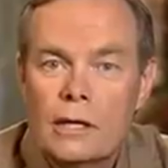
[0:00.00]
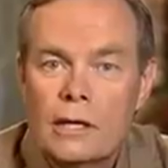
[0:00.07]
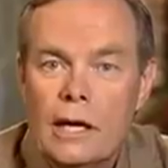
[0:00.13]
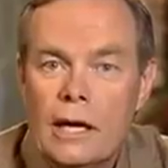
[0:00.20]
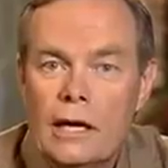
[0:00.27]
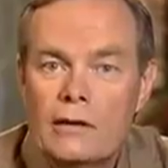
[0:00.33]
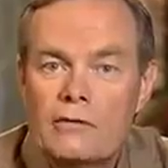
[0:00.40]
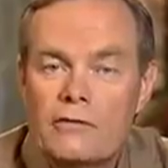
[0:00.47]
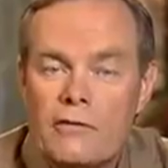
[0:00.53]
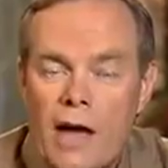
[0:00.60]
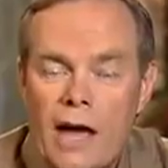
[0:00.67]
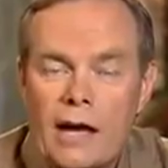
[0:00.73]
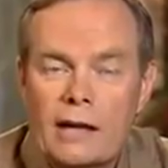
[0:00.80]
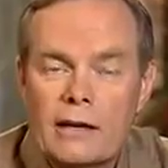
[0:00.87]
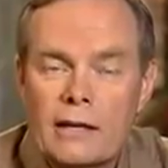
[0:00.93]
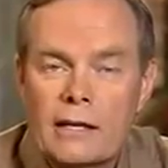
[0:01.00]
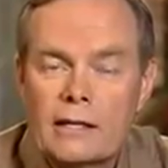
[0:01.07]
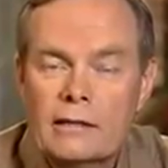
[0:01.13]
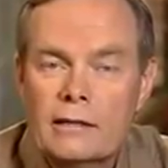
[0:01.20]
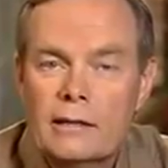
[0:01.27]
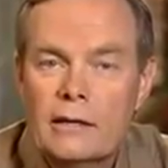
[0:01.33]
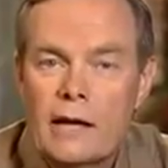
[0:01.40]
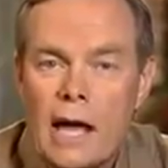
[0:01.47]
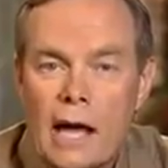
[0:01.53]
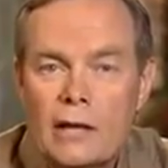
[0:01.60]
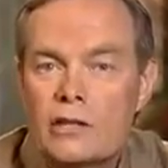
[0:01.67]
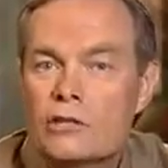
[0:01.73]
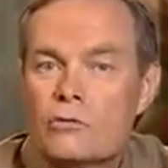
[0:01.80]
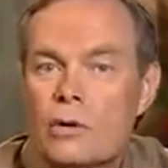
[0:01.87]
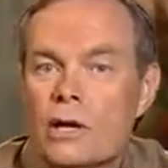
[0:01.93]
and finally, I
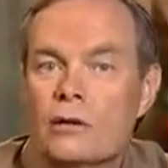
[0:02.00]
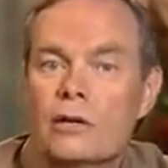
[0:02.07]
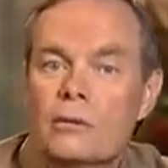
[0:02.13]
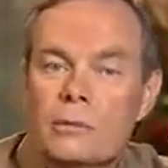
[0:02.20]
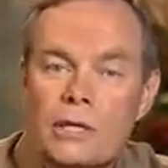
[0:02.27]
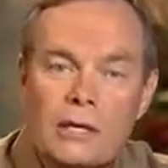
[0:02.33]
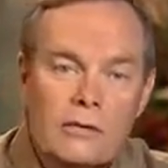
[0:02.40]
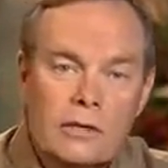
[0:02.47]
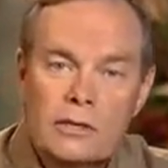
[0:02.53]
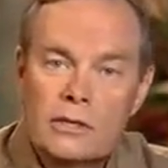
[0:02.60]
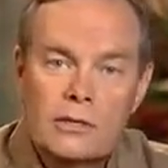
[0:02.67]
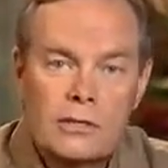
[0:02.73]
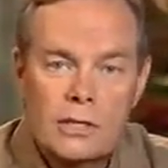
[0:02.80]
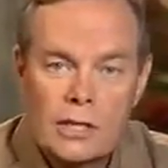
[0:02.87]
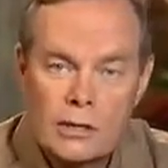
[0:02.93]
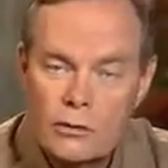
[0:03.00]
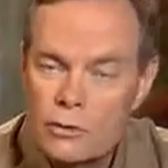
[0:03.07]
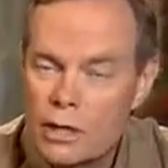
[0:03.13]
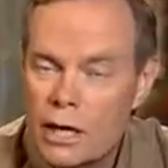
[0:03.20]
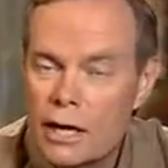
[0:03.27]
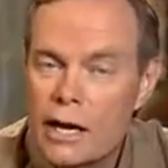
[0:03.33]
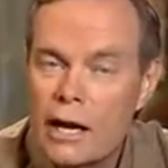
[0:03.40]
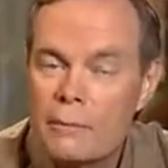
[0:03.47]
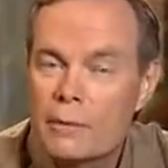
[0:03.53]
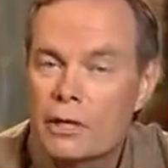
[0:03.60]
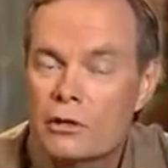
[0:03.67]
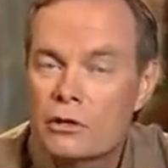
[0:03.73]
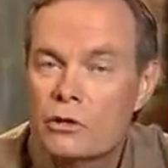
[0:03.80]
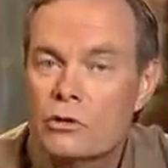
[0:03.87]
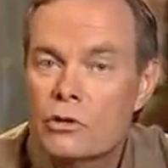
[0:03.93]
just wound up giving this thing away. I got me
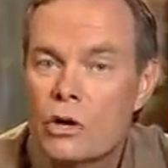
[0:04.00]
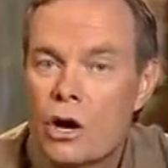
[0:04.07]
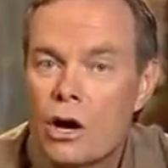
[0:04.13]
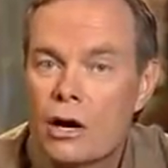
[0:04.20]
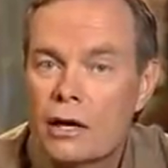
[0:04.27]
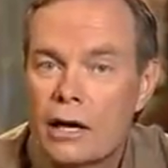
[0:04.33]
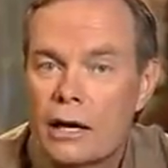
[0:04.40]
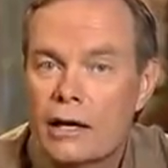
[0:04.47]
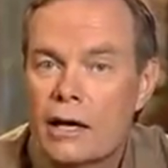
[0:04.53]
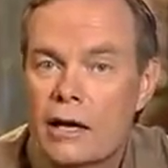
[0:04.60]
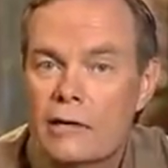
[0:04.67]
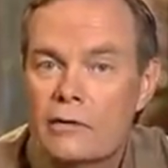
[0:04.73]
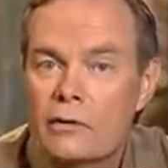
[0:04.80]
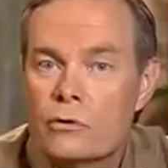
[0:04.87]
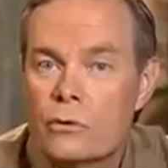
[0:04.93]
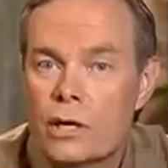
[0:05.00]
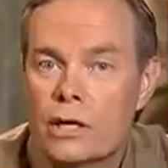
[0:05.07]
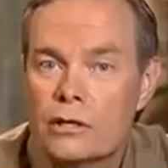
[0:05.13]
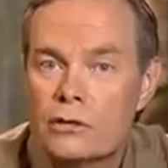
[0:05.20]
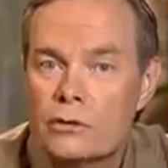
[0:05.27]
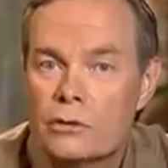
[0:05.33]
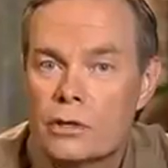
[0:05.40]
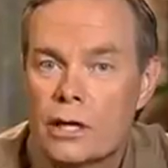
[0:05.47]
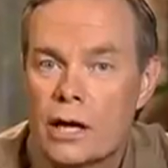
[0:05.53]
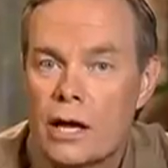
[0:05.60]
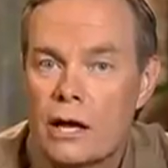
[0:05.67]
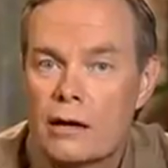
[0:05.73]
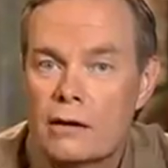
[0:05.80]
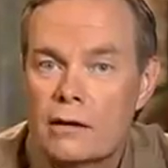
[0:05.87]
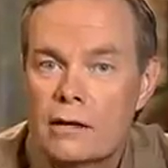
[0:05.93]
a new car, and I gave it away to a
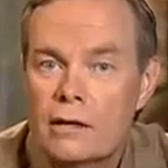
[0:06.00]
guy.